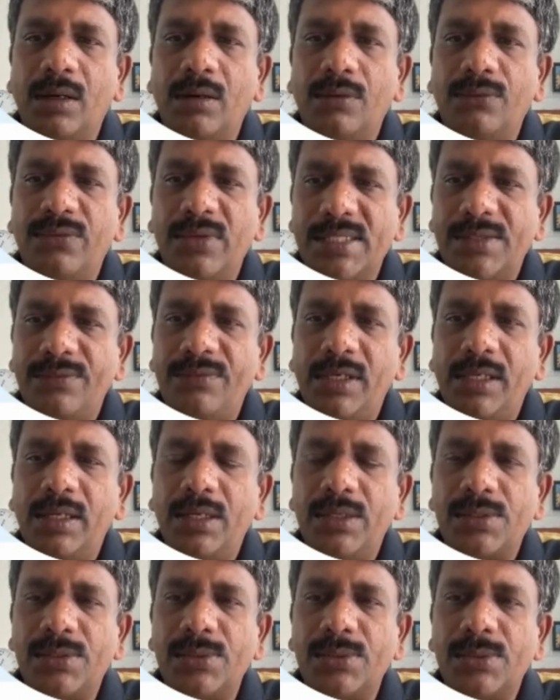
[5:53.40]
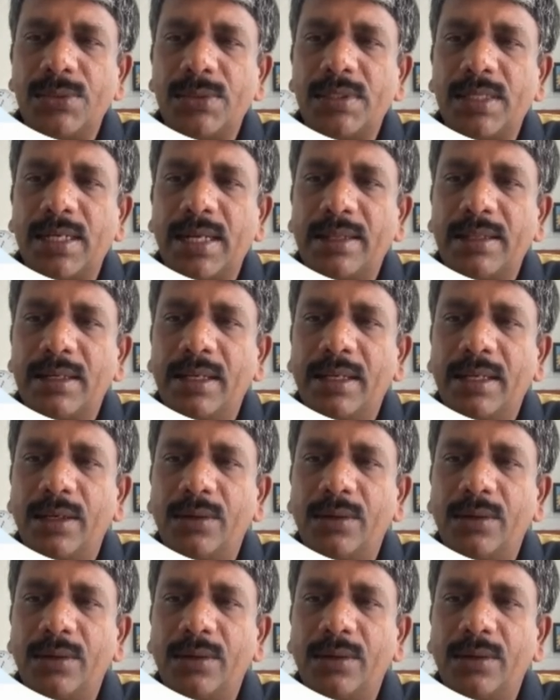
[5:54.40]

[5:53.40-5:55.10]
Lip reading: specific resource, rather, like,